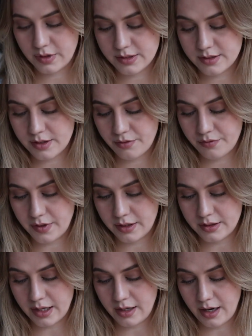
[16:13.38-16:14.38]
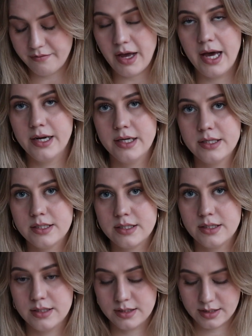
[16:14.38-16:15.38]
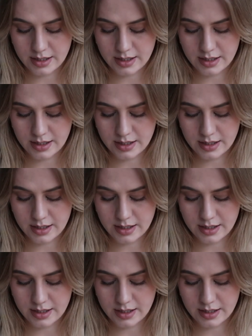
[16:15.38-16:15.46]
this is everything that I've added since